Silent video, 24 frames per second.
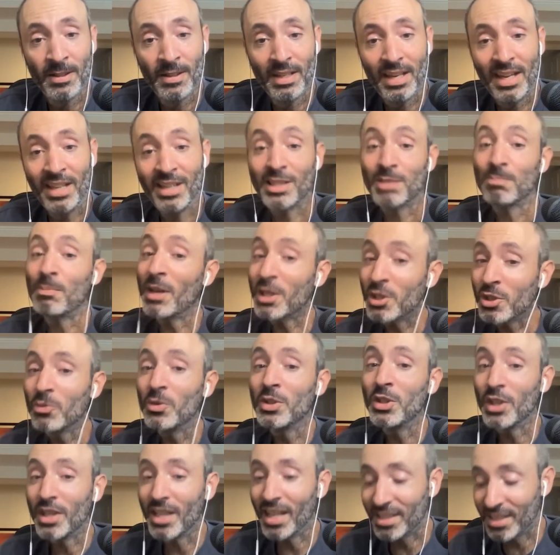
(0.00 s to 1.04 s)
And especially when
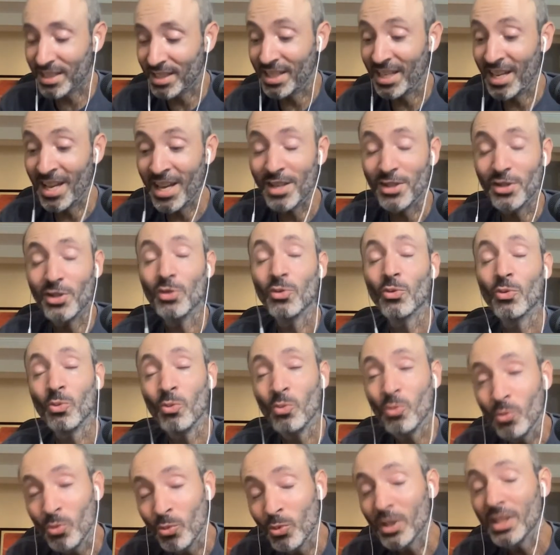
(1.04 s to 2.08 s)
you get to the end, you
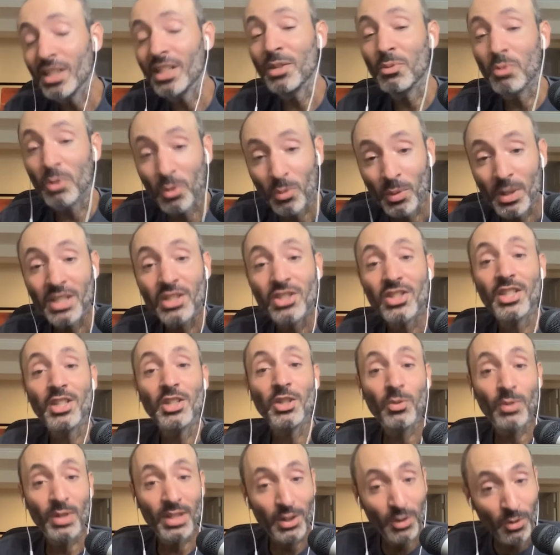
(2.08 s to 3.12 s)
really will wish that you
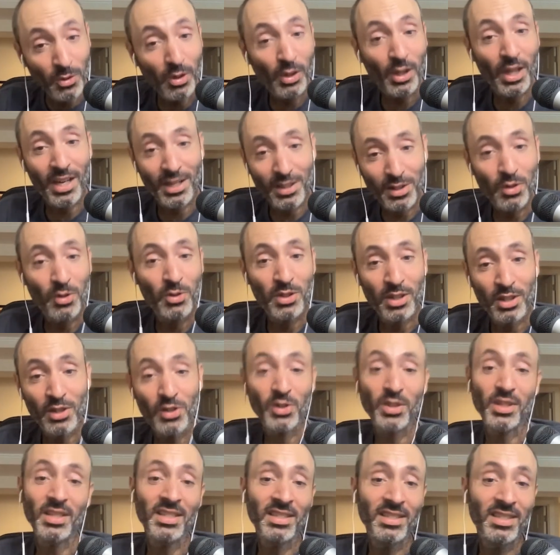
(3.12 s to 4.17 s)
would utilize those years
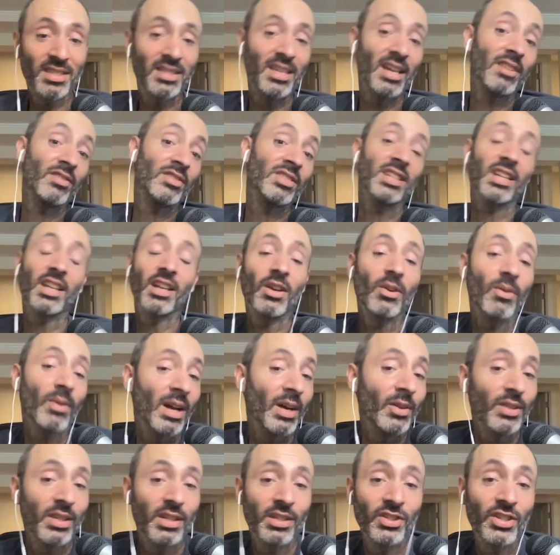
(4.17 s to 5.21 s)
instead of sticking
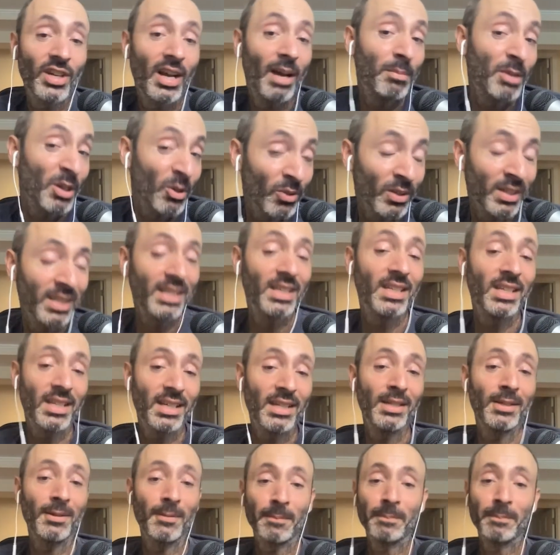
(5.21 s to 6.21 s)
around at a job you really didn't need.